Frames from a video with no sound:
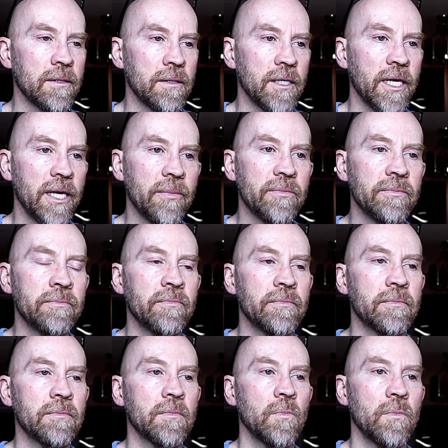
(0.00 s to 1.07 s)
him
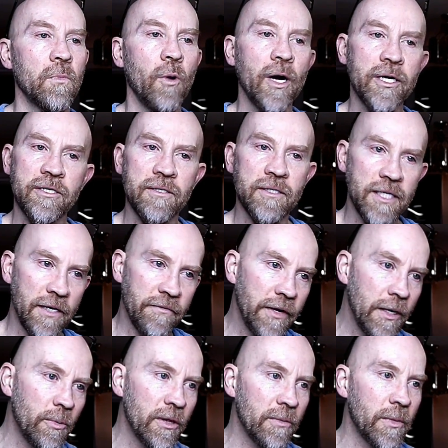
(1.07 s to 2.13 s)
watching
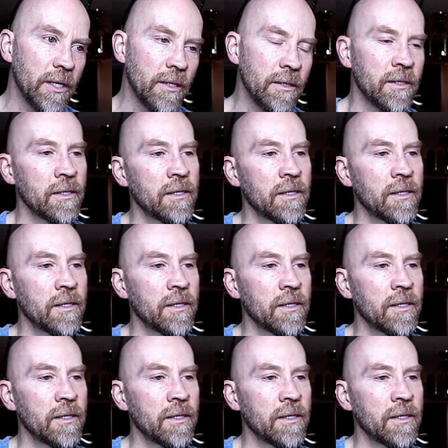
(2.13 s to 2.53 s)
TV with me,